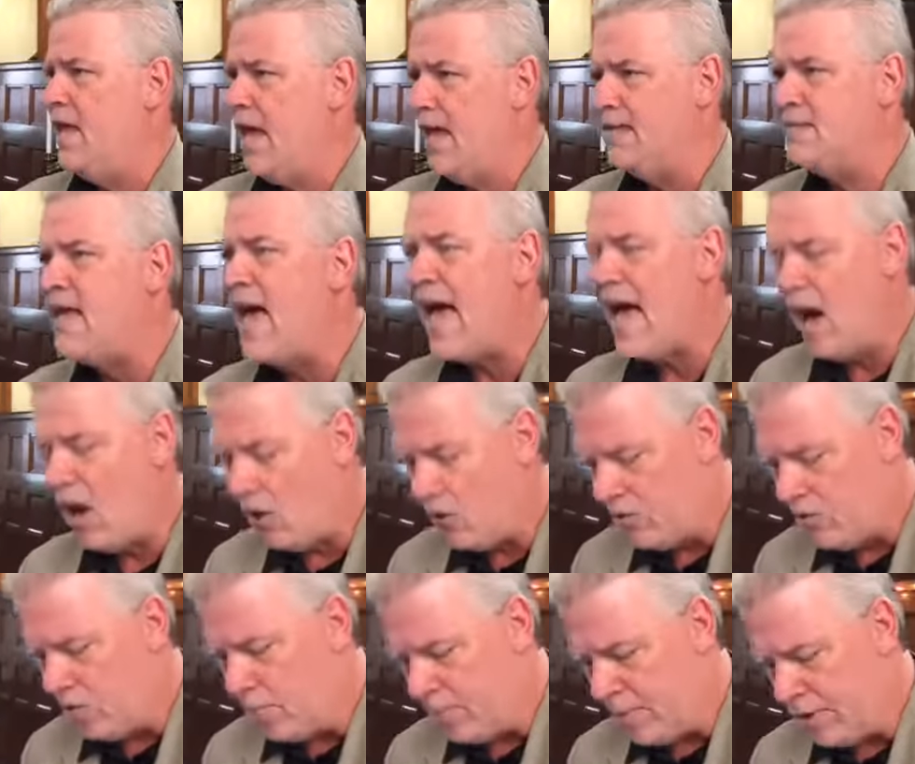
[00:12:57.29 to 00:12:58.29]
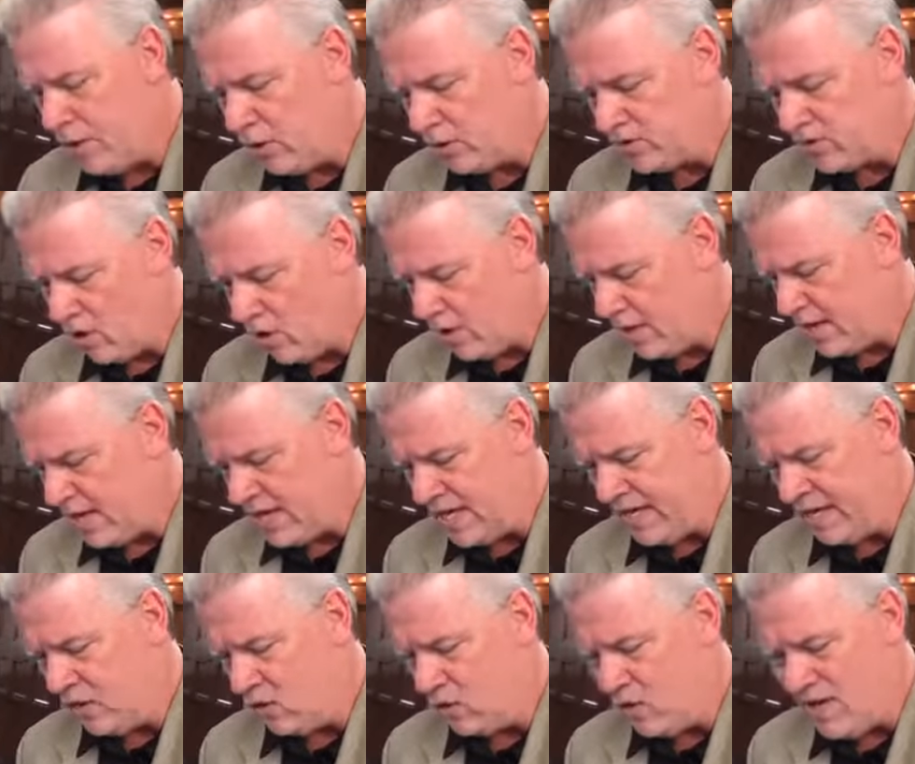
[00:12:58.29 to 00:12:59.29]
A town built on a
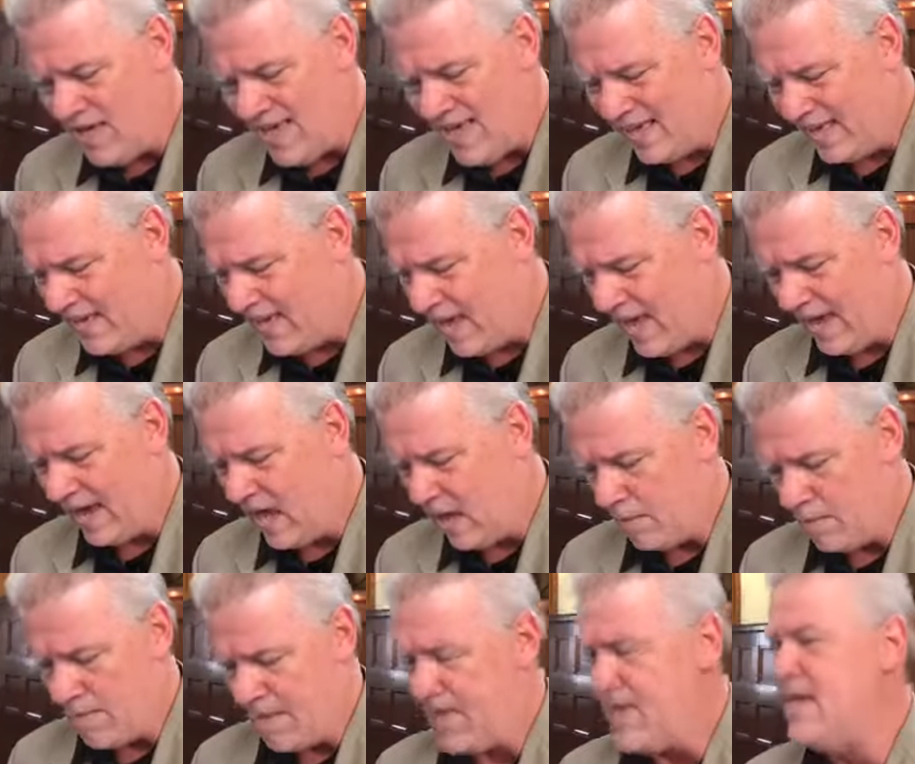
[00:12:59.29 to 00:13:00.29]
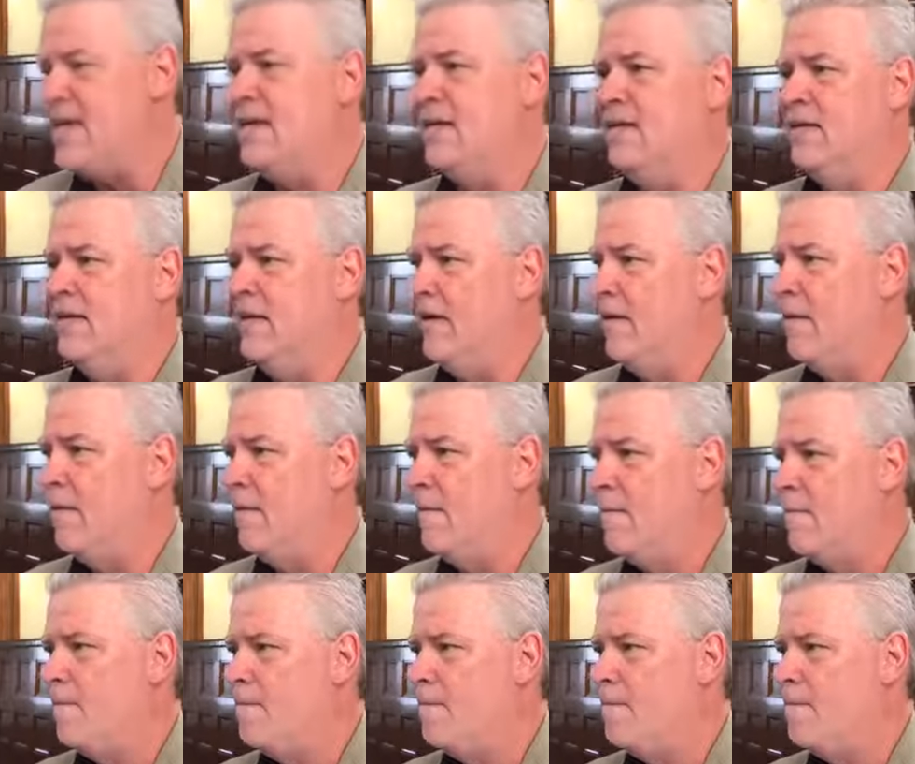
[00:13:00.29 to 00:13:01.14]
hill cannot be hidden.